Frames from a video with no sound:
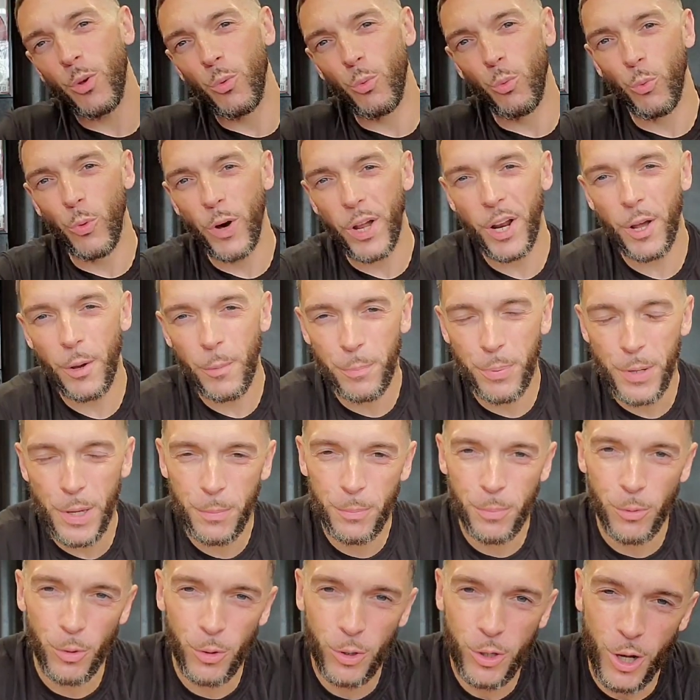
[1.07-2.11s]
What up,
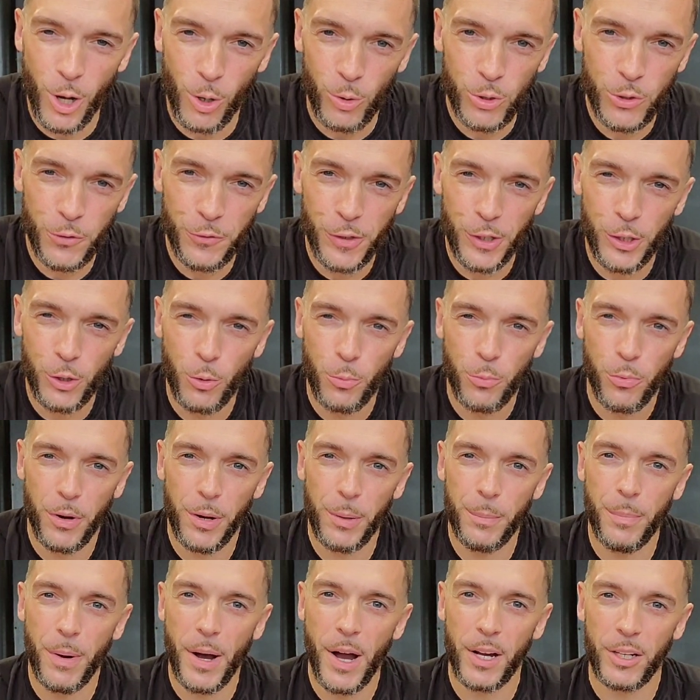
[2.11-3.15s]
people? Coach V New
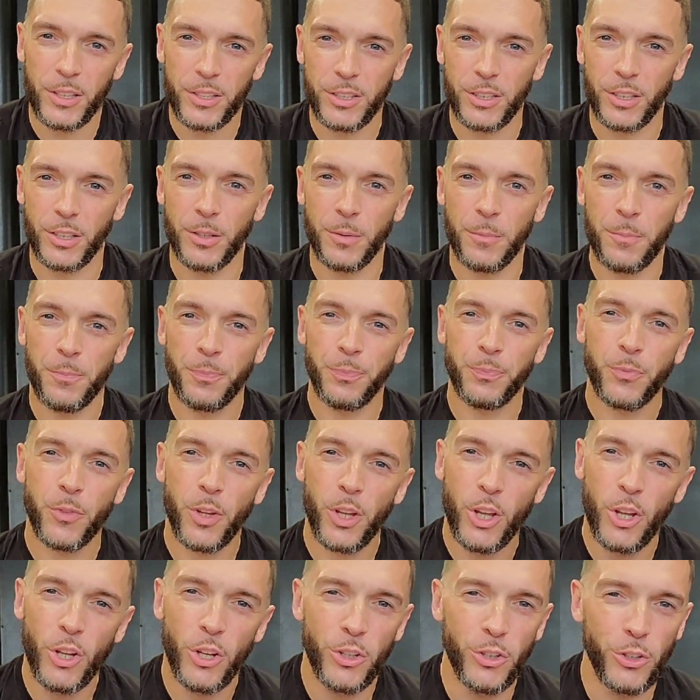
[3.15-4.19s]
Breed Boxing.
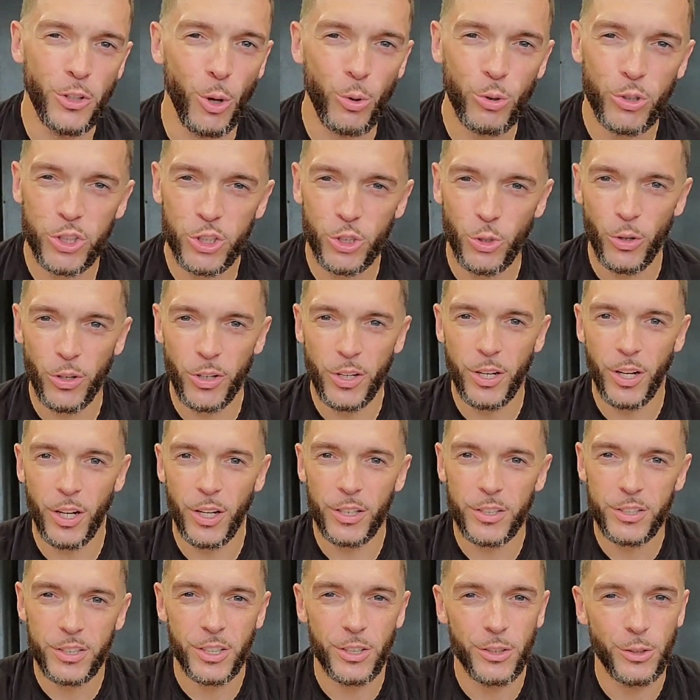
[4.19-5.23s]
No
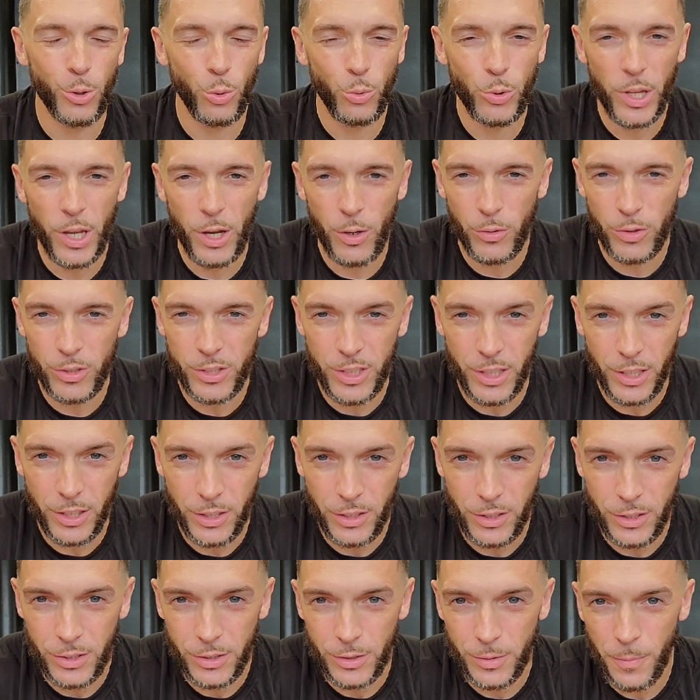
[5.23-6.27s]
shortcuts, no
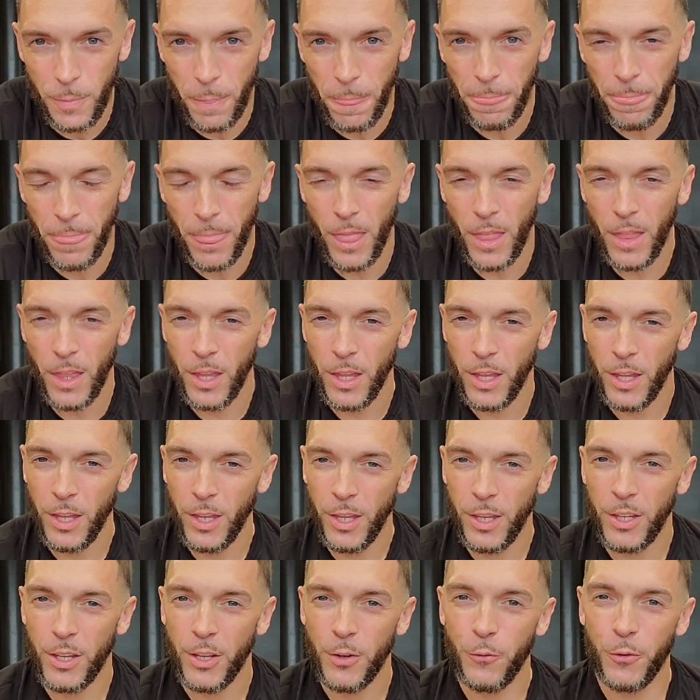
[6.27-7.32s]
guarantees.
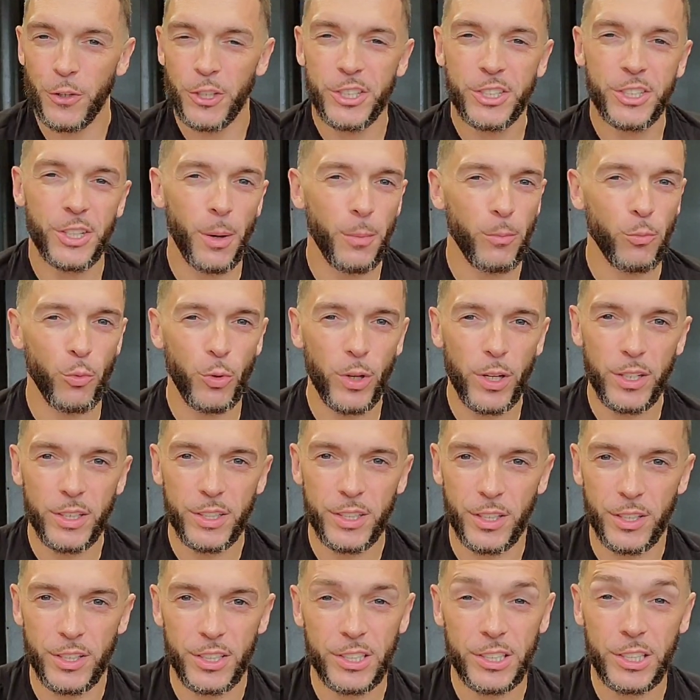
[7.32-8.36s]
For some
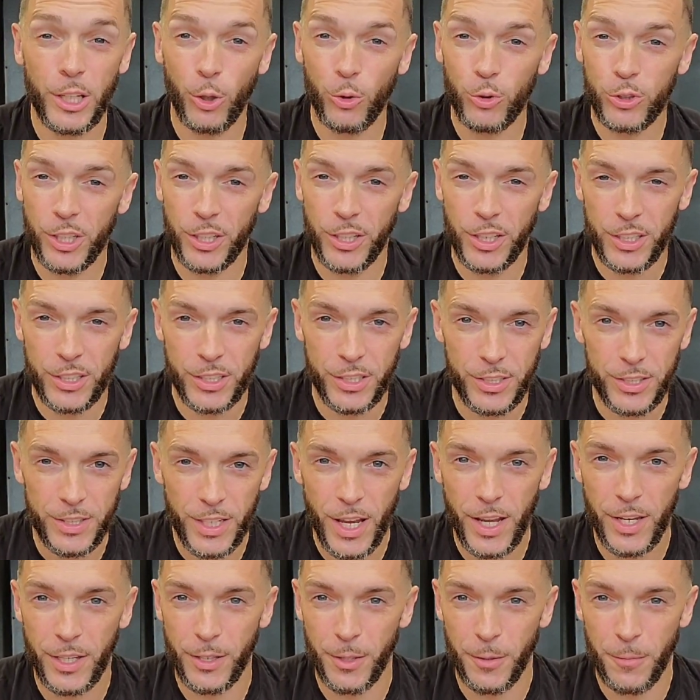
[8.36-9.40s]
reason, still to this
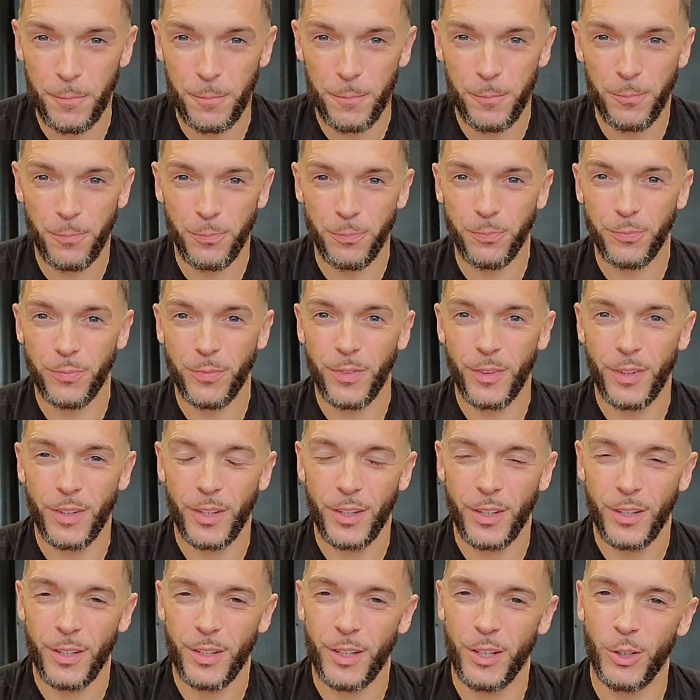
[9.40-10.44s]
day,
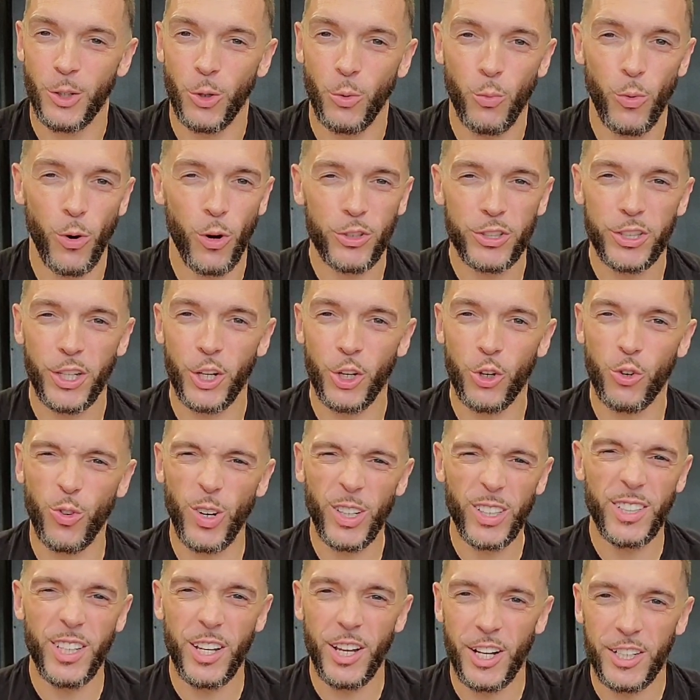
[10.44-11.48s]
in the words of the
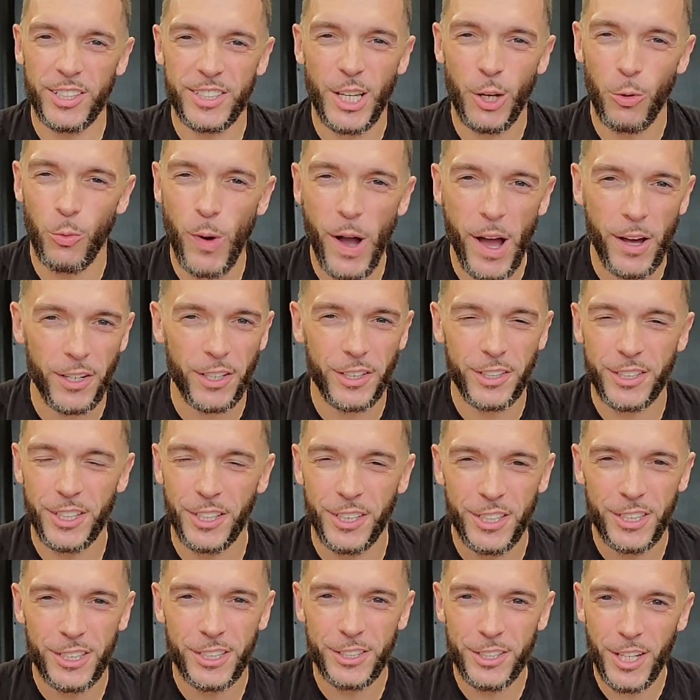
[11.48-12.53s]
great Deontay Wilder, to
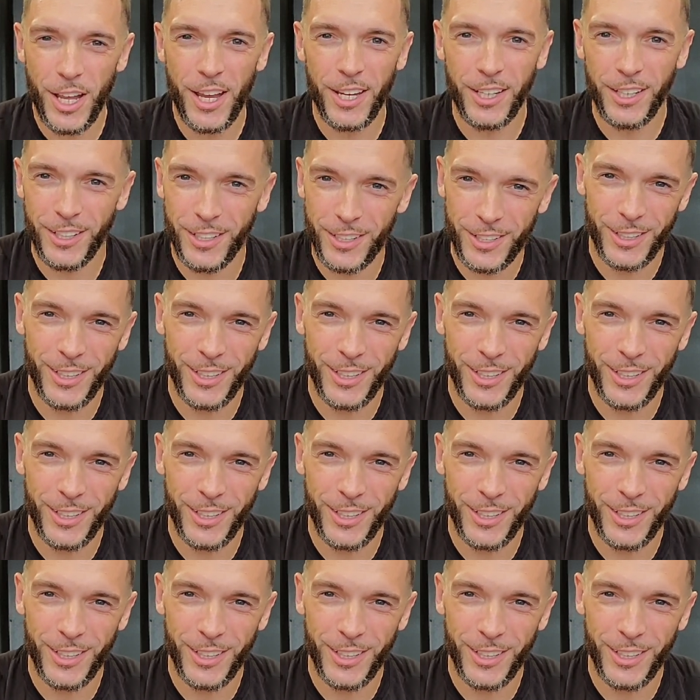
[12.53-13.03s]
this day,